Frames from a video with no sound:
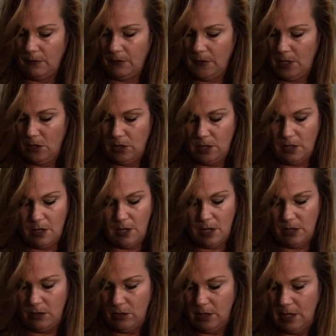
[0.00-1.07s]
there's
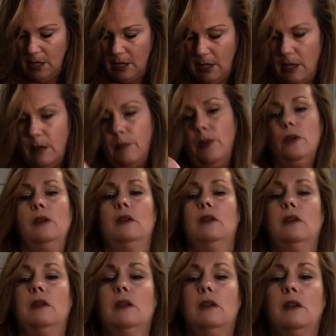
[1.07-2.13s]
another type
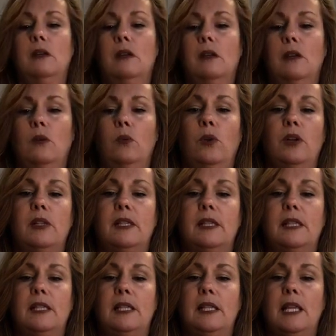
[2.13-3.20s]
where it's
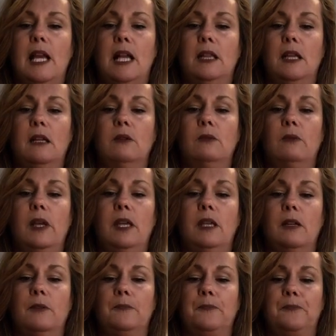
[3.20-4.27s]
this yellow right here.